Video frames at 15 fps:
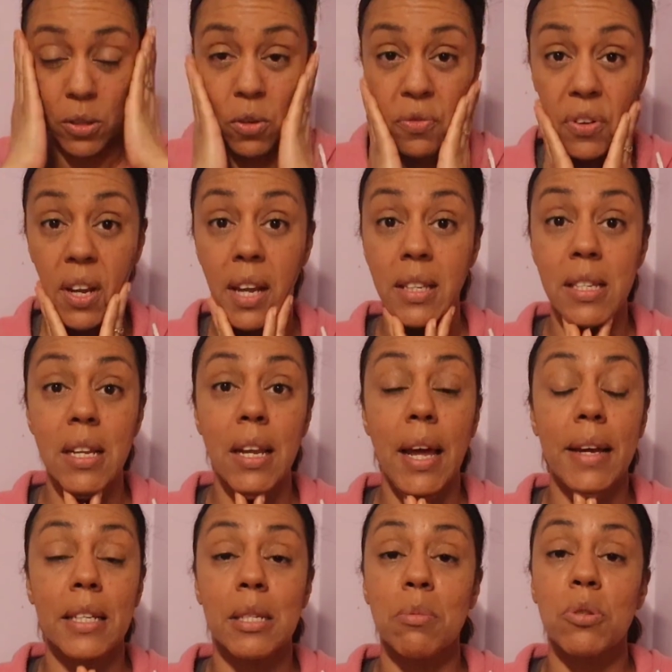Don't forget to
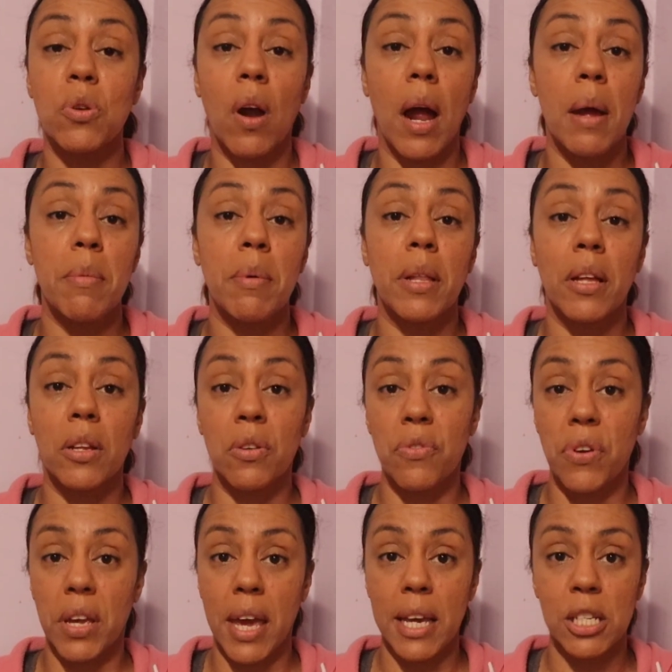like, subscribe, click on the
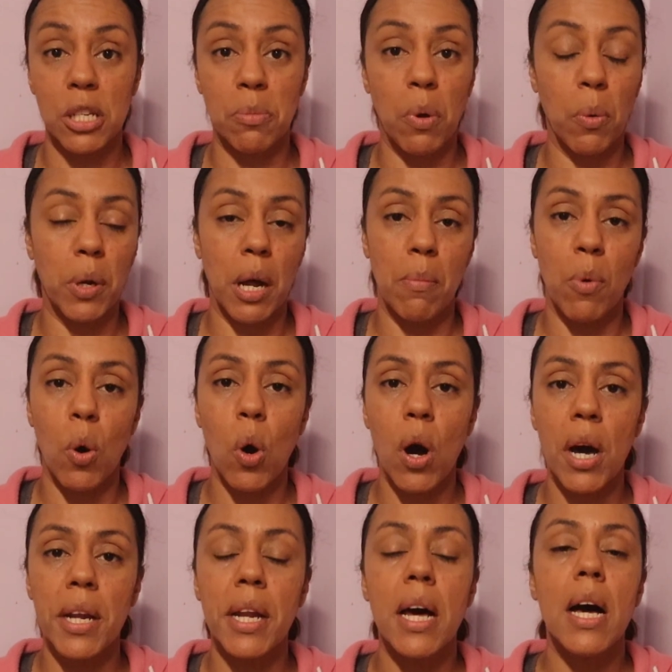notification bell when I'm
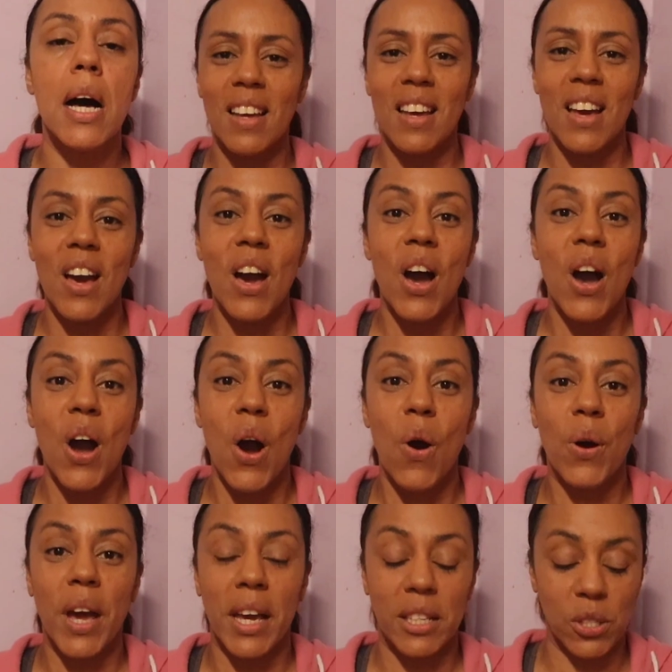on.
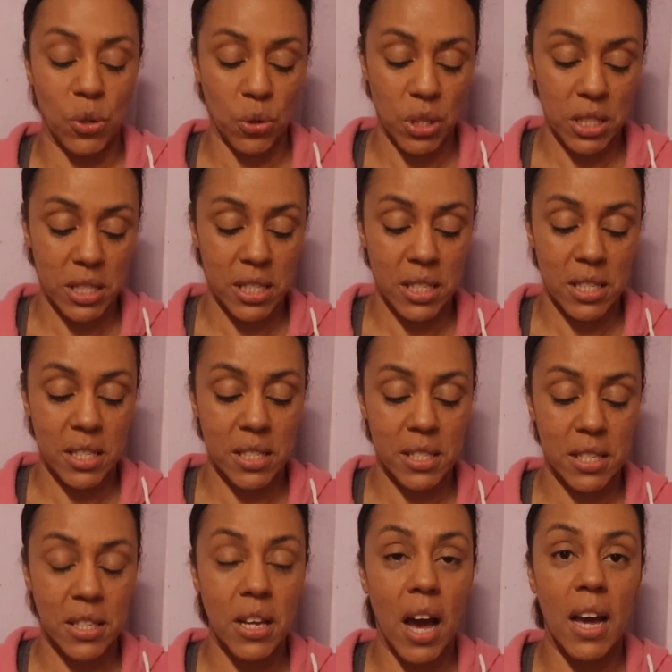Okay, so this
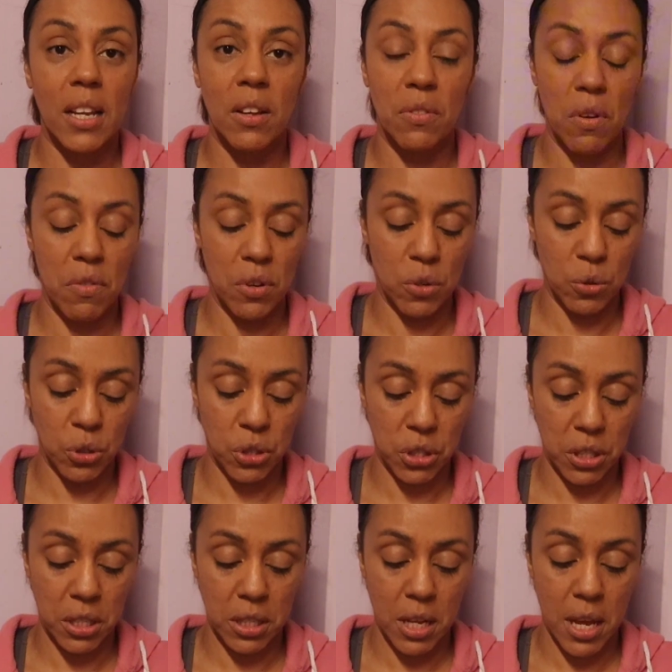is the I Love
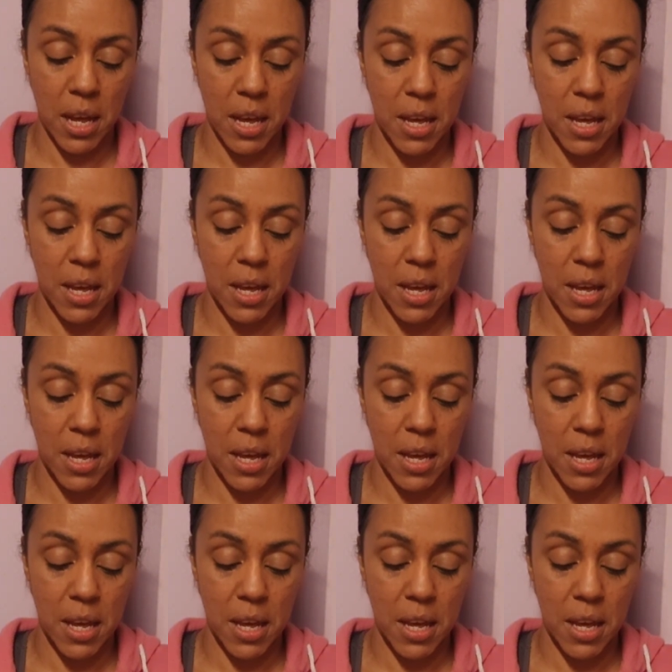Revolution.